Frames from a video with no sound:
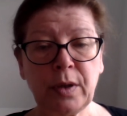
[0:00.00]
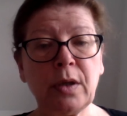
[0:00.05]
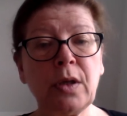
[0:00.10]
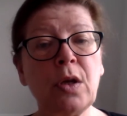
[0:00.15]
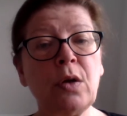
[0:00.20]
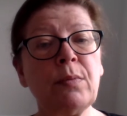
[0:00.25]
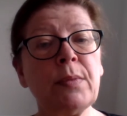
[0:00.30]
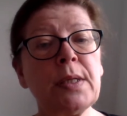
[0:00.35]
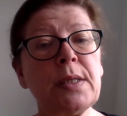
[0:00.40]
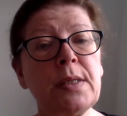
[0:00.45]

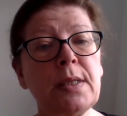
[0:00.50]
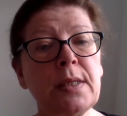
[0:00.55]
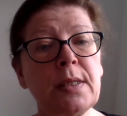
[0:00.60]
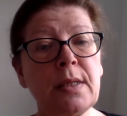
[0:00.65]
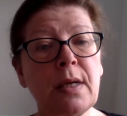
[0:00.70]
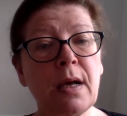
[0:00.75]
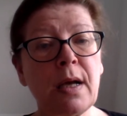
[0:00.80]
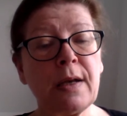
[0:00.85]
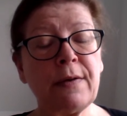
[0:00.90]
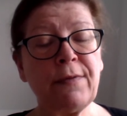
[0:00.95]
You must
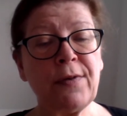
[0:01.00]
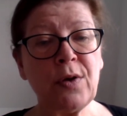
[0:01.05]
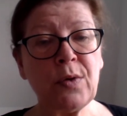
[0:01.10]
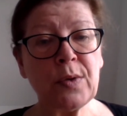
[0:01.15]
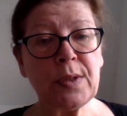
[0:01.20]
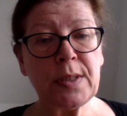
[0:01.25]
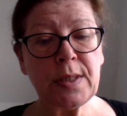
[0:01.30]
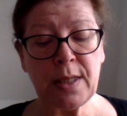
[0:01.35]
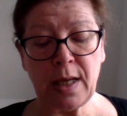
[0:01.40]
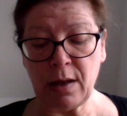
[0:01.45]
decide for
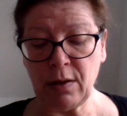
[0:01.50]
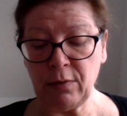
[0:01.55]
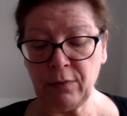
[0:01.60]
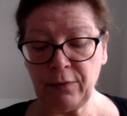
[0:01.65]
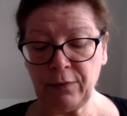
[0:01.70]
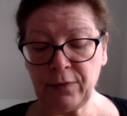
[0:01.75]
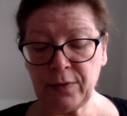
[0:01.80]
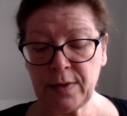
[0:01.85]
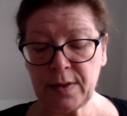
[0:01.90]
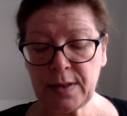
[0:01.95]

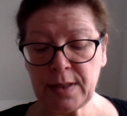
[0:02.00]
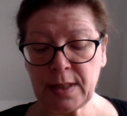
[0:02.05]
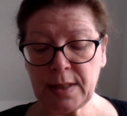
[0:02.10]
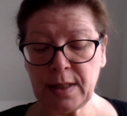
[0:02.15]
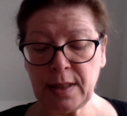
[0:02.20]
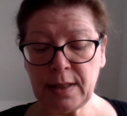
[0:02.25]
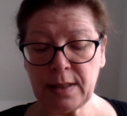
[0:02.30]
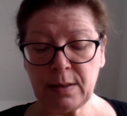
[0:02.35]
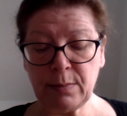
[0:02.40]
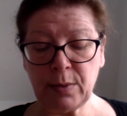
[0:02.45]
yourself, said
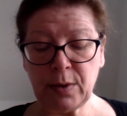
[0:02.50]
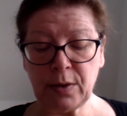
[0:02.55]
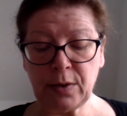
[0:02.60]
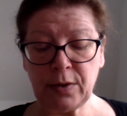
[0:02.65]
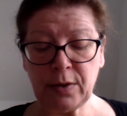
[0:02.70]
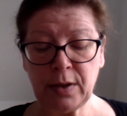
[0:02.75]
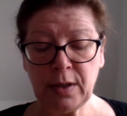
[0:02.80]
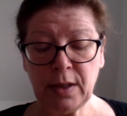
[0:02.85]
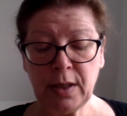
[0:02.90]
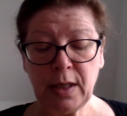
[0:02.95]

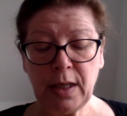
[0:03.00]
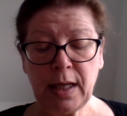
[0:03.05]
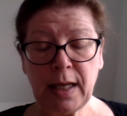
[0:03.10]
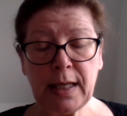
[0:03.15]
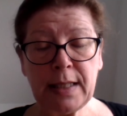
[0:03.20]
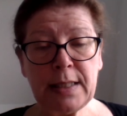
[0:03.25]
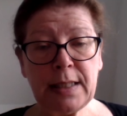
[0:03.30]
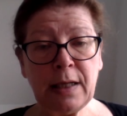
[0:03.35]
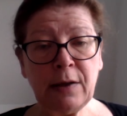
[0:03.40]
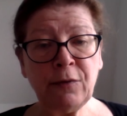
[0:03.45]
Elizabeth,
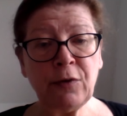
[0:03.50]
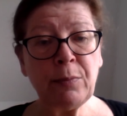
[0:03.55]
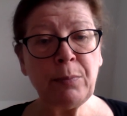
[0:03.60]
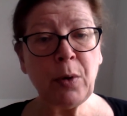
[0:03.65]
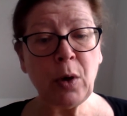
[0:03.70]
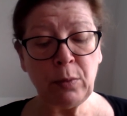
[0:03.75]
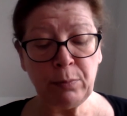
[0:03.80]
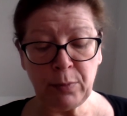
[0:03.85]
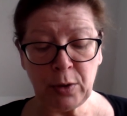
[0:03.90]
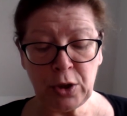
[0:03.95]
and if,
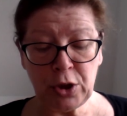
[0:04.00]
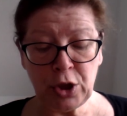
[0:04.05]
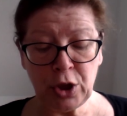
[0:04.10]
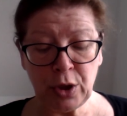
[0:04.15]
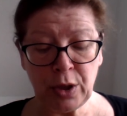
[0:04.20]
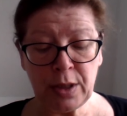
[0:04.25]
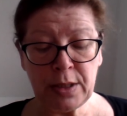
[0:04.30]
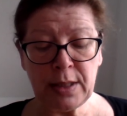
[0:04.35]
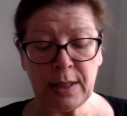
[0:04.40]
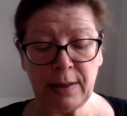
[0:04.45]
upon
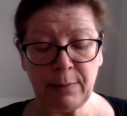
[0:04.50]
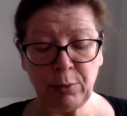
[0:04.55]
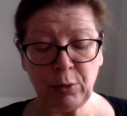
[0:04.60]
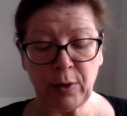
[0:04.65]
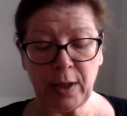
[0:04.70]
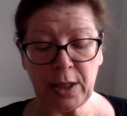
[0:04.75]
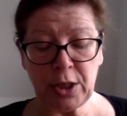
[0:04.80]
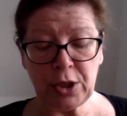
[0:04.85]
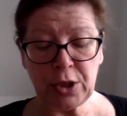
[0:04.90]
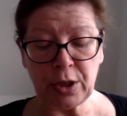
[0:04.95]
mature
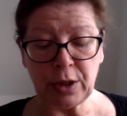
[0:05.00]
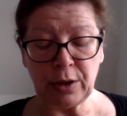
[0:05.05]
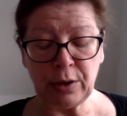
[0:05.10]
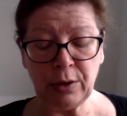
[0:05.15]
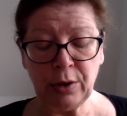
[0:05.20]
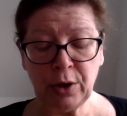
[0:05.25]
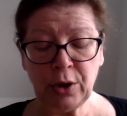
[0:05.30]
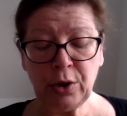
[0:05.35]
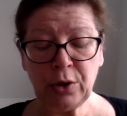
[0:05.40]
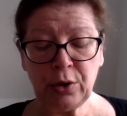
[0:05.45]

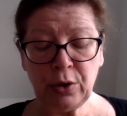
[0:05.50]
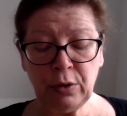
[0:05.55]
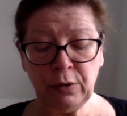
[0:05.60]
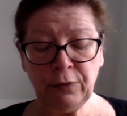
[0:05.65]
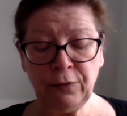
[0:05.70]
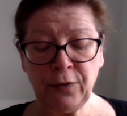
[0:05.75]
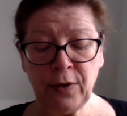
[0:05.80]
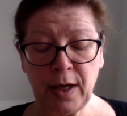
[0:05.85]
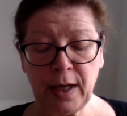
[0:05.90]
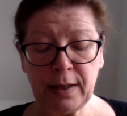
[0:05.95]
deliberation, you
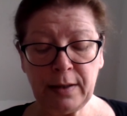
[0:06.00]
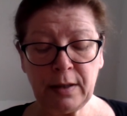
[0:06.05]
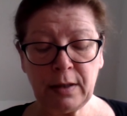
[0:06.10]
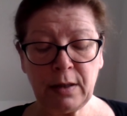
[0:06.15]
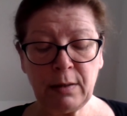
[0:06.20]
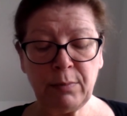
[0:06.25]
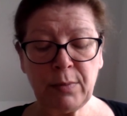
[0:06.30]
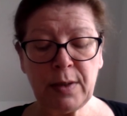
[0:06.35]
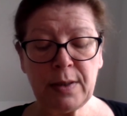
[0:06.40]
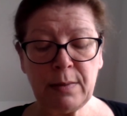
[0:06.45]
find that
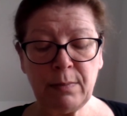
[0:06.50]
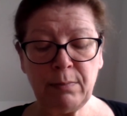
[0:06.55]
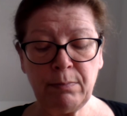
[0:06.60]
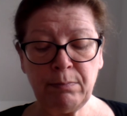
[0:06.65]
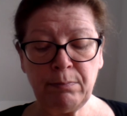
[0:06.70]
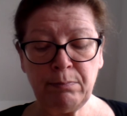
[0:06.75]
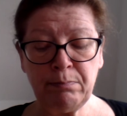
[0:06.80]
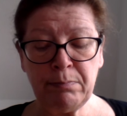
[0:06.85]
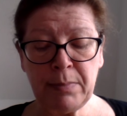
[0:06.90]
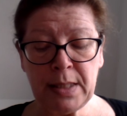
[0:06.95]
the
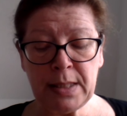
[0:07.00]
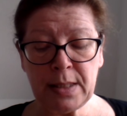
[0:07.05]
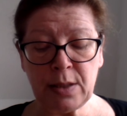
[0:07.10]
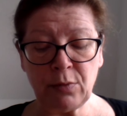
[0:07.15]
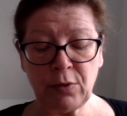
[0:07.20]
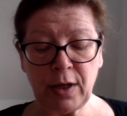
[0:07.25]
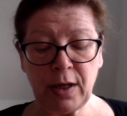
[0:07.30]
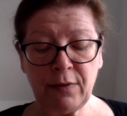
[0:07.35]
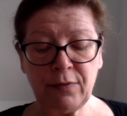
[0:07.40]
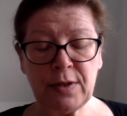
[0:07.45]

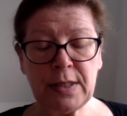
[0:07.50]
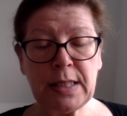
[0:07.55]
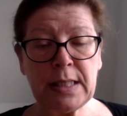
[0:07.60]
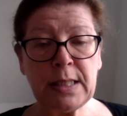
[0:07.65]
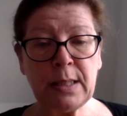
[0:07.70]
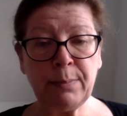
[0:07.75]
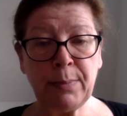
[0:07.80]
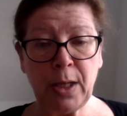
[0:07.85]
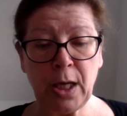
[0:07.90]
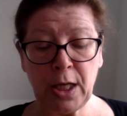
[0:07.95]
misery of
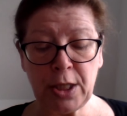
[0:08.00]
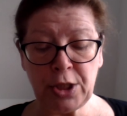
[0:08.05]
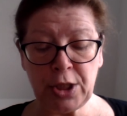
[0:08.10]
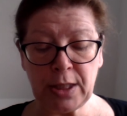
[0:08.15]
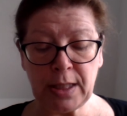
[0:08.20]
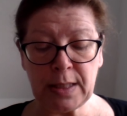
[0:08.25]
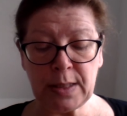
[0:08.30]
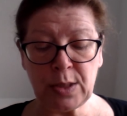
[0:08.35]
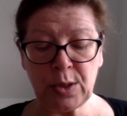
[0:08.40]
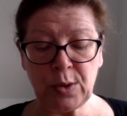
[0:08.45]

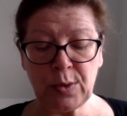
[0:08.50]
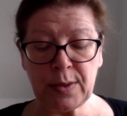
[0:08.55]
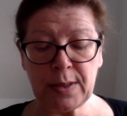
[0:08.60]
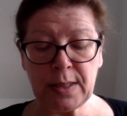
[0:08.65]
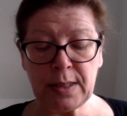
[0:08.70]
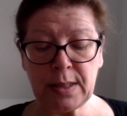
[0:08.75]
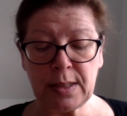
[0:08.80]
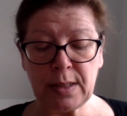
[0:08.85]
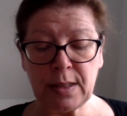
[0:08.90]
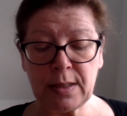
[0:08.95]
disobliging his 2
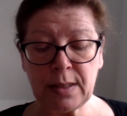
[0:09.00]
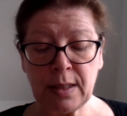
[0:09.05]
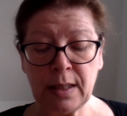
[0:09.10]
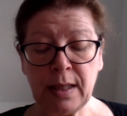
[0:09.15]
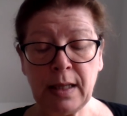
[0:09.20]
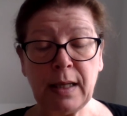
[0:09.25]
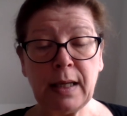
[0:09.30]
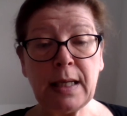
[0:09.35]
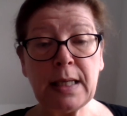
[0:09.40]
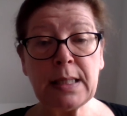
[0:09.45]
sisters
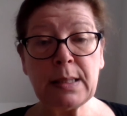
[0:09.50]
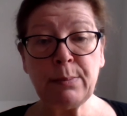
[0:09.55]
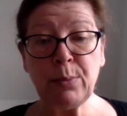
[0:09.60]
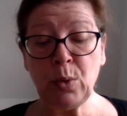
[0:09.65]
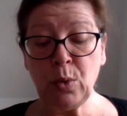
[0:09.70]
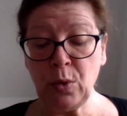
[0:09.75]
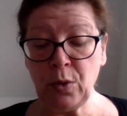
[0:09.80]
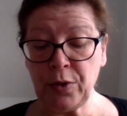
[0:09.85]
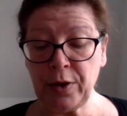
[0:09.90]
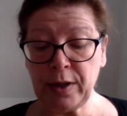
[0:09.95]
is
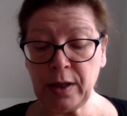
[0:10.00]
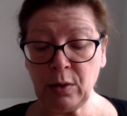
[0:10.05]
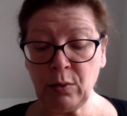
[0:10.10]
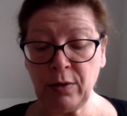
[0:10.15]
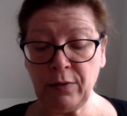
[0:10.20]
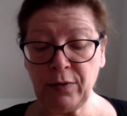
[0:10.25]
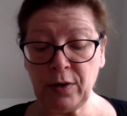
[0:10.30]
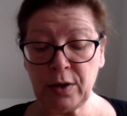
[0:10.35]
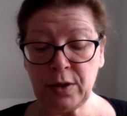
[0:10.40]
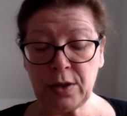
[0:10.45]
more than
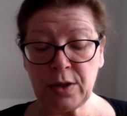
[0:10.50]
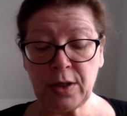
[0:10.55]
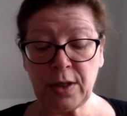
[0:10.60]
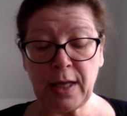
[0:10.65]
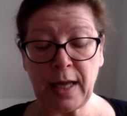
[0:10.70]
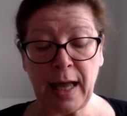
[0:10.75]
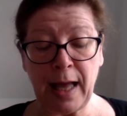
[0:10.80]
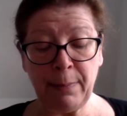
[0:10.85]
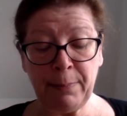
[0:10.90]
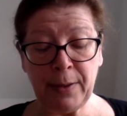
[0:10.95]
equivalent to the
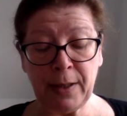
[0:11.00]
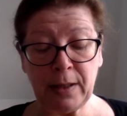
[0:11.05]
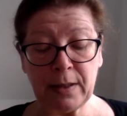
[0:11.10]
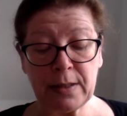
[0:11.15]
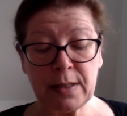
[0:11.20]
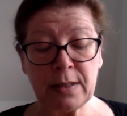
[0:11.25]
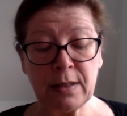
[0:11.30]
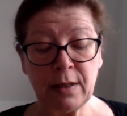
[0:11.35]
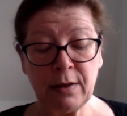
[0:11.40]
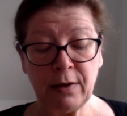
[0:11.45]

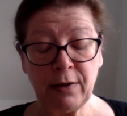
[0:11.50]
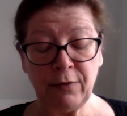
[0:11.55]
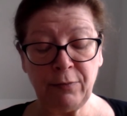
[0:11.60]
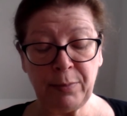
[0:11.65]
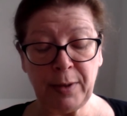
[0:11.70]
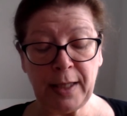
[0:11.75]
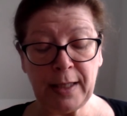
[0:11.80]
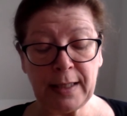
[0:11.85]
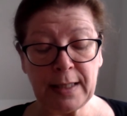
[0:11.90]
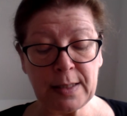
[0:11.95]
happiness of
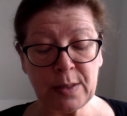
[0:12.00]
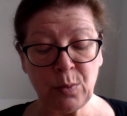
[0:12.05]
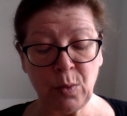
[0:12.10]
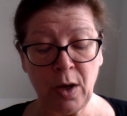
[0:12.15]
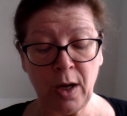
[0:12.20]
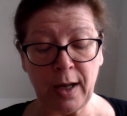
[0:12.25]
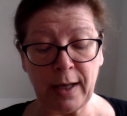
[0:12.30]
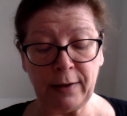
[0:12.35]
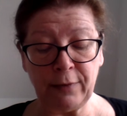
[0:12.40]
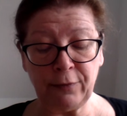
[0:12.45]
being his
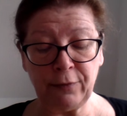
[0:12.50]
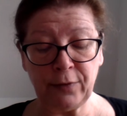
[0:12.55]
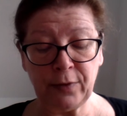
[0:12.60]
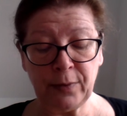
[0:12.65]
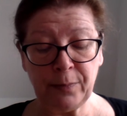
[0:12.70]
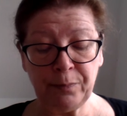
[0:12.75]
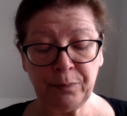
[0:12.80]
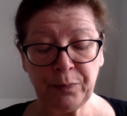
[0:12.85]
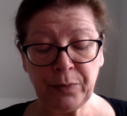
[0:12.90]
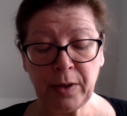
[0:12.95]
wife,
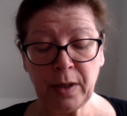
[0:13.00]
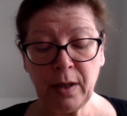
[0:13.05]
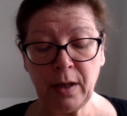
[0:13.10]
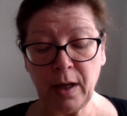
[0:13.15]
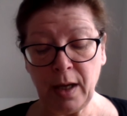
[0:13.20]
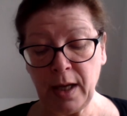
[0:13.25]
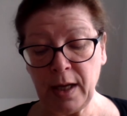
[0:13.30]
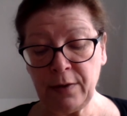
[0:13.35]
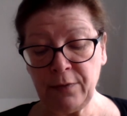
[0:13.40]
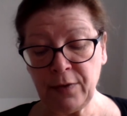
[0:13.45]

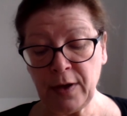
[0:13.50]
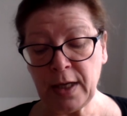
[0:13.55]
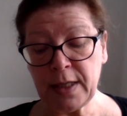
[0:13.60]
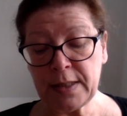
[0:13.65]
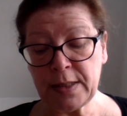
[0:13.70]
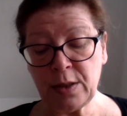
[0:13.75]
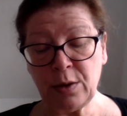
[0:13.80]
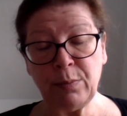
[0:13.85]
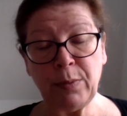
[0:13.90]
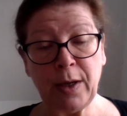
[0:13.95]
I
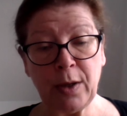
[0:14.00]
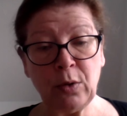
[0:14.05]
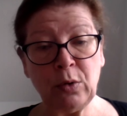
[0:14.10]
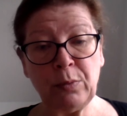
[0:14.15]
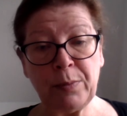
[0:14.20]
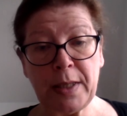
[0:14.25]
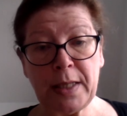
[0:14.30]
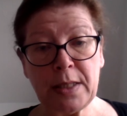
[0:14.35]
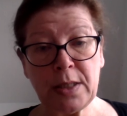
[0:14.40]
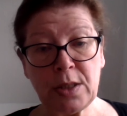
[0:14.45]
advise you by all
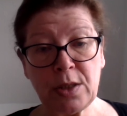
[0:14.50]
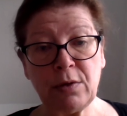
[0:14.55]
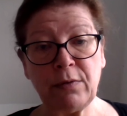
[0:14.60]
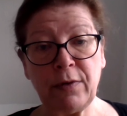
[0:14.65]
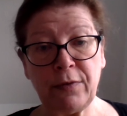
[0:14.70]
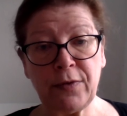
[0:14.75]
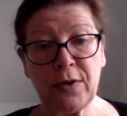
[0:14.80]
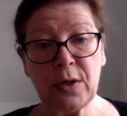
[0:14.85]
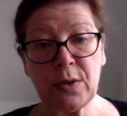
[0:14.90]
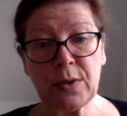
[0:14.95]
means to
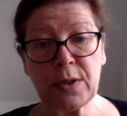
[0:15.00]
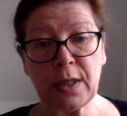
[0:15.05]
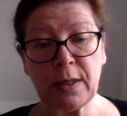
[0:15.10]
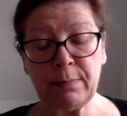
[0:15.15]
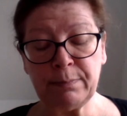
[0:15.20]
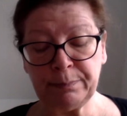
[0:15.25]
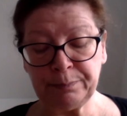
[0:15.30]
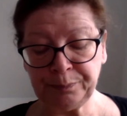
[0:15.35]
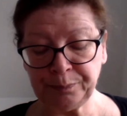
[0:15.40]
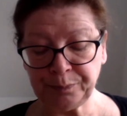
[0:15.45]
refuse
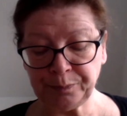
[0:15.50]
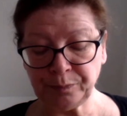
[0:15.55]
him.